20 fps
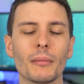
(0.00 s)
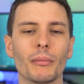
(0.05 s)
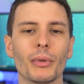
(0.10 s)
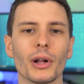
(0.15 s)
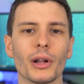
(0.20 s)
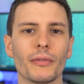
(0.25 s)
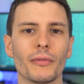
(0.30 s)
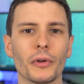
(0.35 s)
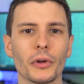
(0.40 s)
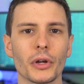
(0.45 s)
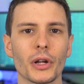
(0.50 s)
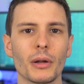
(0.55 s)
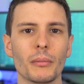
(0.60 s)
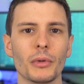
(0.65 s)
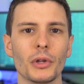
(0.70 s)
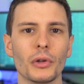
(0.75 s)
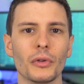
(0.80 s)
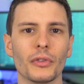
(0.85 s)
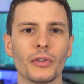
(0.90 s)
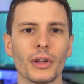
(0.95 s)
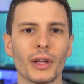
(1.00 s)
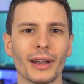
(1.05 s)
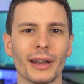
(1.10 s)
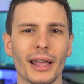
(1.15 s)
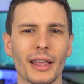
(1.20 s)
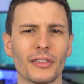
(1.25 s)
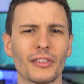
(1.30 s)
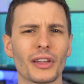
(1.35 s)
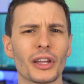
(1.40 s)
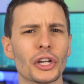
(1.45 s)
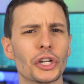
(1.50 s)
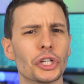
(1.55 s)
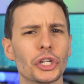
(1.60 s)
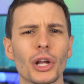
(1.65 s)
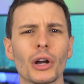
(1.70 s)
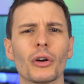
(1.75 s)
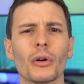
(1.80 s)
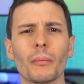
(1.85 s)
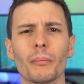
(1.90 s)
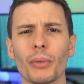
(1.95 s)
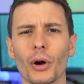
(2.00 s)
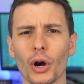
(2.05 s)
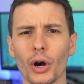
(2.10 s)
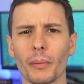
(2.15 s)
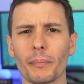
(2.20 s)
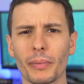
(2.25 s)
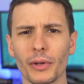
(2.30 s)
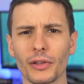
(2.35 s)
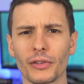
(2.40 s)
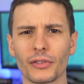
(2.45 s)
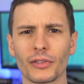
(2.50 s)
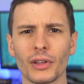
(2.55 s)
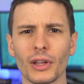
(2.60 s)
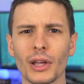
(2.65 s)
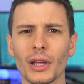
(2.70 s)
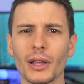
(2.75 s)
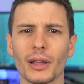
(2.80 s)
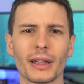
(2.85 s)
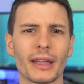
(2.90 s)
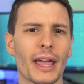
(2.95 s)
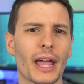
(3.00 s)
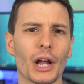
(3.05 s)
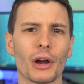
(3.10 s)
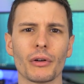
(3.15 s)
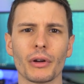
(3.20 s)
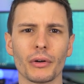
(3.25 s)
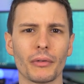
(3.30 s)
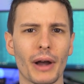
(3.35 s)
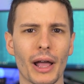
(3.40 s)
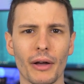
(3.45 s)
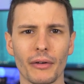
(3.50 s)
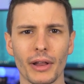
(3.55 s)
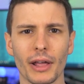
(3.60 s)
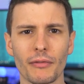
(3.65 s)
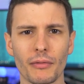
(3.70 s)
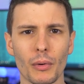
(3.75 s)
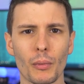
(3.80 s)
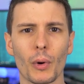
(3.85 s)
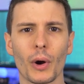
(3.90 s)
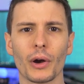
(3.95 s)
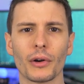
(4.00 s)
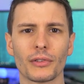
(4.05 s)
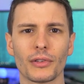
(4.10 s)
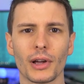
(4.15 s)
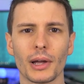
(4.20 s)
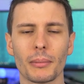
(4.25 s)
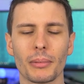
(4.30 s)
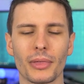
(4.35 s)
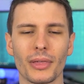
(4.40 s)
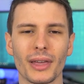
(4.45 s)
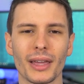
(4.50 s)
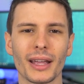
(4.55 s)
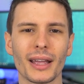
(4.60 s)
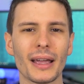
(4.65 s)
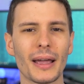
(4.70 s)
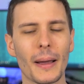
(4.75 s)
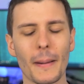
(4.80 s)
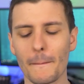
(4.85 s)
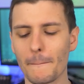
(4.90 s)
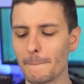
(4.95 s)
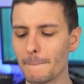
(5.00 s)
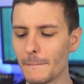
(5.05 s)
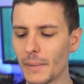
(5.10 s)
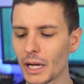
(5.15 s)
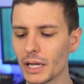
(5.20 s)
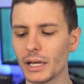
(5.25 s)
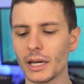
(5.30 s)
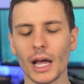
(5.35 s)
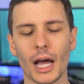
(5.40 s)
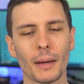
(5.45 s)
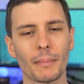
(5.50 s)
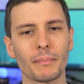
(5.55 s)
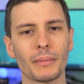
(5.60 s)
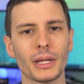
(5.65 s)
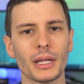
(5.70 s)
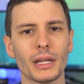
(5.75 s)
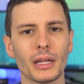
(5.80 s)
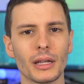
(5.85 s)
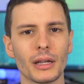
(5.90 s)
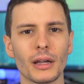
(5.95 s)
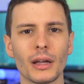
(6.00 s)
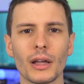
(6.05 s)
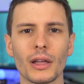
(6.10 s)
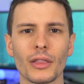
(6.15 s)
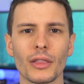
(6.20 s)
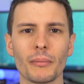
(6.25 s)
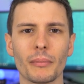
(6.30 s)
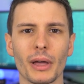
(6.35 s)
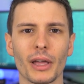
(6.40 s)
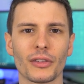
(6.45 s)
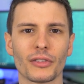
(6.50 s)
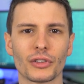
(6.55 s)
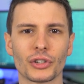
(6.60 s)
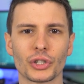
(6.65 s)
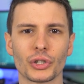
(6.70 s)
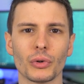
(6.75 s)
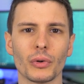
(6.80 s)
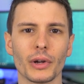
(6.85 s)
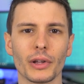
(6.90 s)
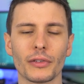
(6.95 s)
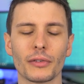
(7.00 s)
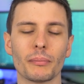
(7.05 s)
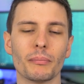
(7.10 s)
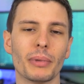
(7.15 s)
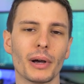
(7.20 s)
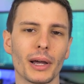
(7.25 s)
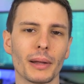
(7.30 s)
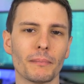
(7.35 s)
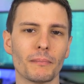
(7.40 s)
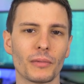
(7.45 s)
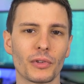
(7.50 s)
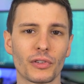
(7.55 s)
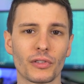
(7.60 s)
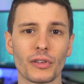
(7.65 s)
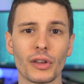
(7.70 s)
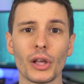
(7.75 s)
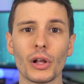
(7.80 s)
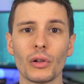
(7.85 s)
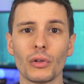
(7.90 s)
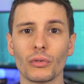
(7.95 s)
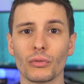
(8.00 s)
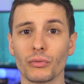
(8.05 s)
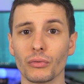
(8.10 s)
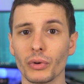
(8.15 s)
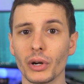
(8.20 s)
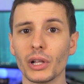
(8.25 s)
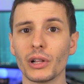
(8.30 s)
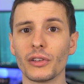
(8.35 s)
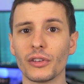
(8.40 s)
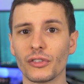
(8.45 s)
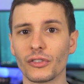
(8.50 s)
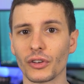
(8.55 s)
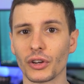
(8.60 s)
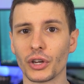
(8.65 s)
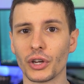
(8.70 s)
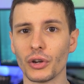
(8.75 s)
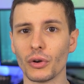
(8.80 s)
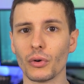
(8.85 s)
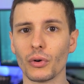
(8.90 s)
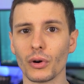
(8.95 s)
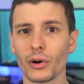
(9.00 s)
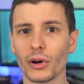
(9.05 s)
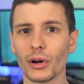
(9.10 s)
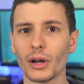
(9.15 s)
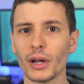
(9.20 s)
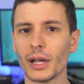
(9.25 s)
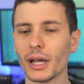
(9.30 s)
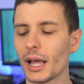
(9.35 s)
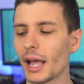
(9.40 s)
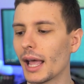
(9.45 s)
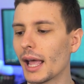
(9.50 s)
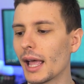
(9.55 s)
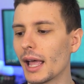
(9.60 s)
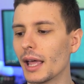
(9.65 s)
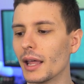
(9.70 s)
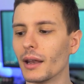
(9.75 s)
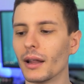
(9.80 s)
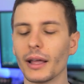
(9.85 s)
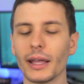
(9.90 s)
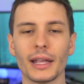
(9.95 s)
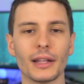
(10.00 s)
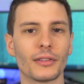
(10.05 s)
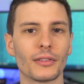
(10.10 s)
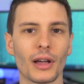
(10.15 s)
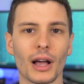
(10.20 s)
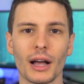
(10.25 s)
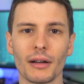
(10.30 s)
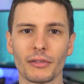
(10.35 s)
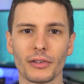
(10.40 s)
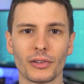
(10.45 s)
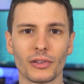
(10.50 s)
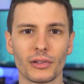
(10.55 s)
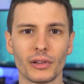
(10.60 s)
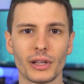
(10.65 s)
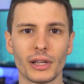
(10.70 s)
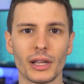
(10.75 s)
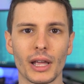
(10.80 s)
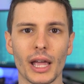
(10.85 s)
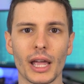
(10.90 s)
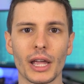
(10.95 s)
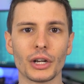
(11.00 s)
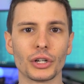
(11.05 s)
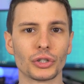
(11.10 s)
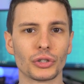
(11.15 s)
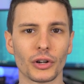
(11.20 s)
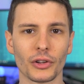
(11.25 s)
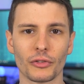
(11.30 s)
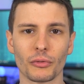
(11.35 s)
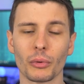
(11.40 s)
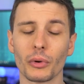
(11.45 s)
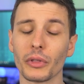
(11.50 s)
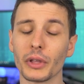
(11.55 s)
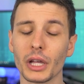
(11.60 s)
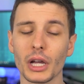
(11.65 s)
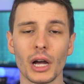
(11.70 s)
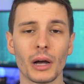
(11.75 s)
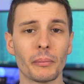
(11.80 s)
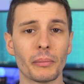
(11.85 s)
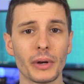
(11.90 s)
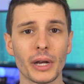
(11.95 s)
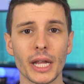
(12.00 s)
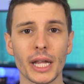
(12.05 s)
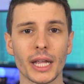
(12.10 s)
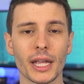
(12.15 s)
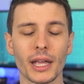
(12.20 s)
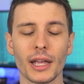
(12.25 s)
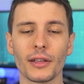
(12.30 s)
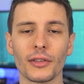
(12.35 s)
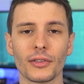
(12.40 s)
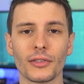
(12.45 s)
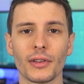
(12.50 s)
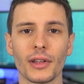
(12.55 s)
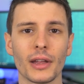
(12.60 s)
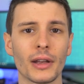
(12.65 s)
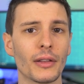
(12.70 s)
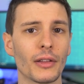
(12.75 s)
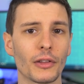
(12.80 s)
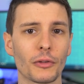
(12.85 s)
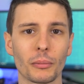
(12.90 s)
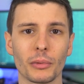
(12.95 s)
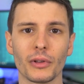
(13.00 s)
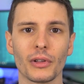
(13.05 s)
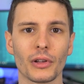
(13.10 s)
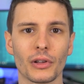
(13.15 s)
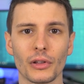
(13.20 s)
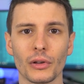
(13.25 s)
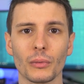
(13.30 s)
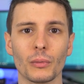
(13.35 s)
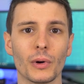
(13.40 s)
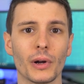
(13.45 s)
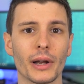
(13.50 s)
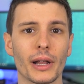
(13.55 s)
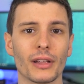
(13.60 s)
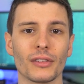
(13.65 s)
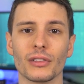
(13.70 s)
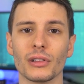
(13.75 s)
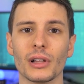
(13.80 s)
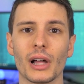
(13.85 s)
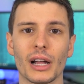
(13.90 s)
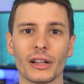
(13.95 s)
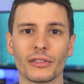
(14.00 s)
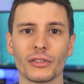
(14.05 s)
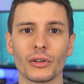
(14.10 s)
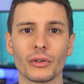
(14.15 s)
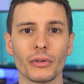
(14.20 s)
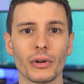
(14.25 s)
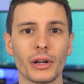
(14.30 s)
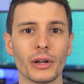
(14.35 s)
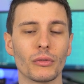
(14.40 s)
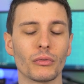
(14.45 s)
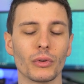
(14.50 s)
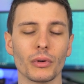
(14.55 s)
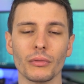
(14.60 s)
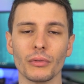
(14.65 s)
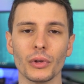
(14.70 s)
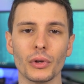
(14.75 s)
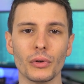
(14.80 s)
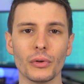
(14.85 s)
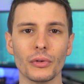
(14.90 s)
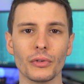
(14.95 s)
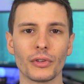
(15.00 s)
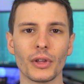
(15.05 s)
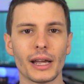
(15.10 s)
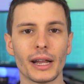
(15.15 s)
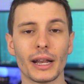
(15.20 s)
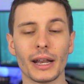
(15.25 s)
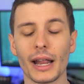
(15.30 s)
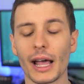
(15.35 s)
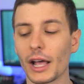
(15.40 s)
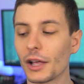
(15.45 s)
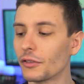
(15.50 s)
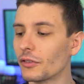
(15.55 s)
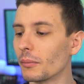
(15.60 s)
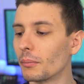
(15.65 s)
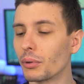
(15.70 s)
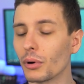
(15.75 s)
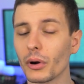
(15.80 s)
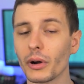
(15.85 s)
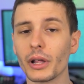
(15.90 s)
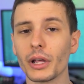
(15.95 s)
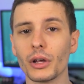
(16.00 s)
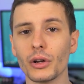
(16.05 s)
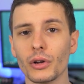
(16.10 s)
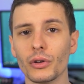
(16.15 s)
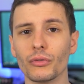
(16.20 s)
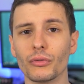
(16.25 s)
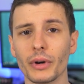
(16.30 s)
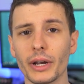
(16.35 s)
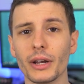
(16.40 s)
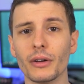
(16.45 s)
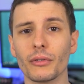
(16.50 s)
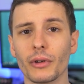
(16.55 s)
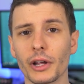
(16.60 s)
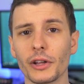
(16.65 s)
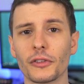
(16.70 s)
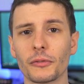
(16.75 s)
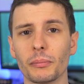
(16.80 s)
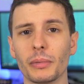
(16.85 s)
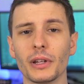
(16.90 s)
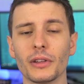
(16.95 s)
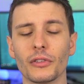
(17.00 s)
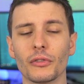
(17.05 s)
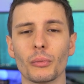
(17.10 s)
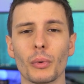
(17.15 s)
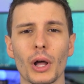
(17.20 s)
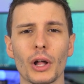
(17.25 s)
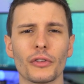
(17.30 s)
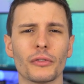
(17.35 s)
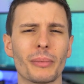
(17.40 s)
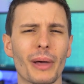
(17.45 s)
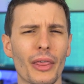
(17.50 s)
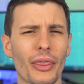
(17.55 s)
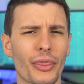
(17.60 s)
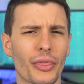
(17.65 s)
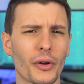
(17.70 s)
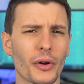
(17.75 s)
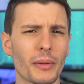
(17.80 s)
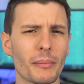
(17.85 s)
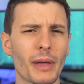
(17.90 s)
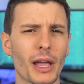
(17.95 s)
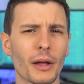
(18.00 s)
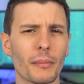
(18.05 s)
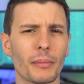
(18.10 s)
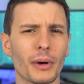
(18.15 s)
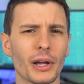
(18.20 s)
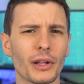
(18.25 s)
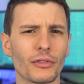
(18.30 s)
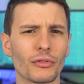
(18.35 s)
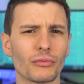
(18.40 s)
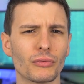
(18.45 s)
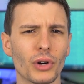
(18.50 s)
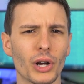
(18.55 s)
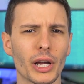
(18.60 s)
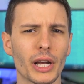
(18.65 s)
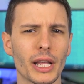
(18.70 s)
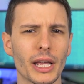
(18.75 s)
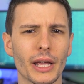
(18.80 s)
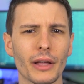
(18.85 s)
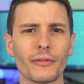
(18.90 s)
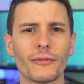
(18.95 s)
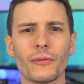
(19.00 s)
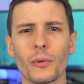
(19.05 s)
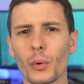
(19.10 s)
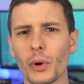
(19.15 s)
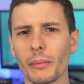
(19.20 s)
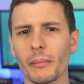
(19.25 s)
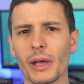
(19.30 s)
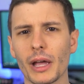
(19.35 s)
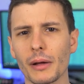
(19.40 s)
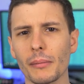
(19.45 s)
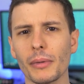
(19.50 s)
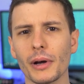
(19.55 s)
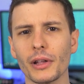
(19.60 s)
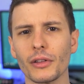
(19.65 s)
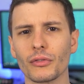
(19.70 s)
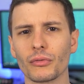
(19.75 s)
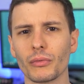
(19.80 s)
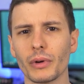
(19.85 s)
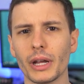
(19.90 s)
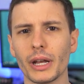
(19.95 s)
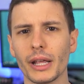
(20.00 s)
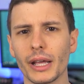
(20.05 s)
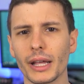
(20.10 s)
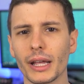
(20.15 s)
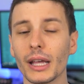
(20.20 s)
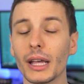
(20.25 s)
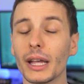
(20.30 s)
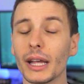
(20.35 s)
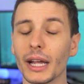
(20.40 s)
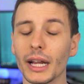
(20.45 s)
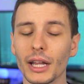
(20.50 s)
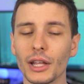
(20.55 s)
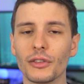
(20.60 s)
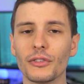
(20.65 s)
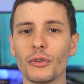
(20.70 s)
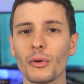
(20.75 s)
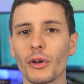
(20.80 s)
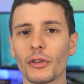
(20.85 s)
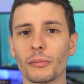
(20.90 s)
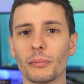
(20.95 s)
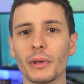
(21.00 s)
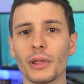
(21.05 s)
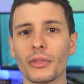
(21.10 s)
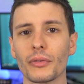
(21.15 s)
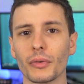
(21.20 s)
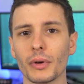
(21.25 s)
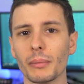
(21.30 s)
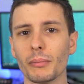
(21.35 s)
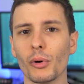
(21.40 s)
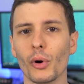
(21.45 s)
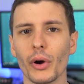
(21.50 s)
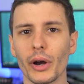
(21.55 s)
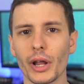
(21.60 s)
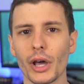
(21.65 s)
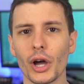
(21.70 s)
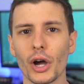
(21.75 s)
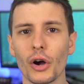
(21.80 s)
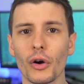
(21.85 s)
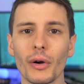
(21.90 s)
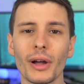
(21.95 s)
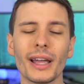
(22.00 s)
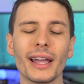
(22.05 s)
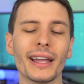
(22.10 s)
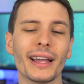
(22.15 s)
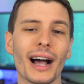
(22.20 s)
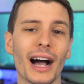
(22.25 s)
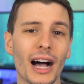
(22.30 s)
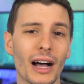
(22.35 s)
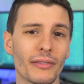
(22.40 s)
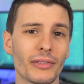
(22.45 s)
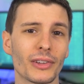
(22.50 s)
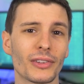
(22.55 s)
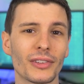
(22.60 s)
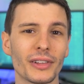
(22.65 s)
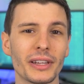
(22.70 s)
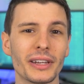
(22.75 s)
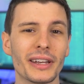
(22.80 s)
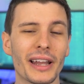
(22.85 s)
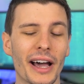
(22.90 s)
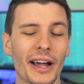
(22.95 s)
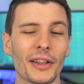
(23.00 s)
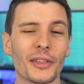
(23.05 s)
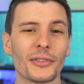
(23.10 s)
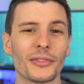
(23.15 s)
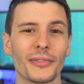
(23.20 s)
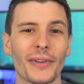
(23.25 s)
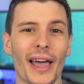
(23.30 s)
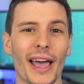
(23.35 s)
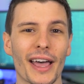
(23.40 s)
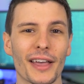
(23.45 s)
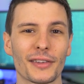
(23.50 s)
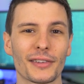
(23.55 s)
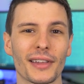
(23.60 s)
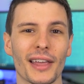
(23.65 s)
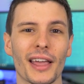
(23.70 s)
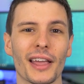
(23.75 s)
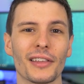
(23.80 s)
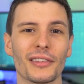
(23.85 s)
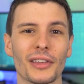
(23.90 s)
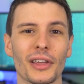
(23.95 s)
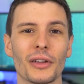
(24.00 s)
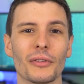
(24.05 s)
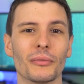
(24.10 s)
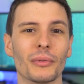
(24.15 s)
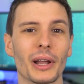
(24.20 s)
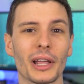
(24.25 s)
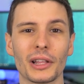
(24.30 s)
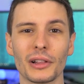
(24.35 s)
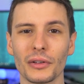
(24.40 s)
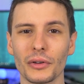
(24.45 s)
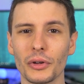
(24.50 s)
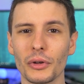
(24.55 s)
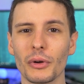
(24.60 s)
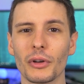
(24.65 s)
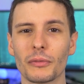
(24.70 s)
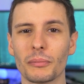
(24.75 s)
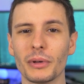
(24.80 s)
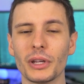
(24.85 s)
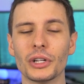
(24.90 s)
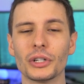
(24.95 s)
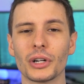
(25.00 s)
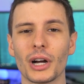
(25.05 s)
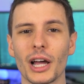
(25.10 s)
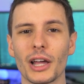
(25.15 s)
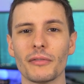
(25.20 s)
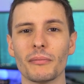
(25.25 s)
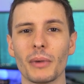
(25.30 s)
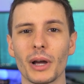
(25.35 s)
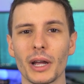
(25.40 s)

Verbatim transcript: But if you're gonna be using it as like a general purpose, carry around everywhere type thing, might not be the best choice, but still really secure. And it's obviously a trustworthy company, Kingston. This particular one has lots of great reviews, and it has pretty good read and write speeds as well. It's about 30 megabytes writing, 40 megabytes reading. It is USB 3.0. Obviously not as fast as a regular USB drive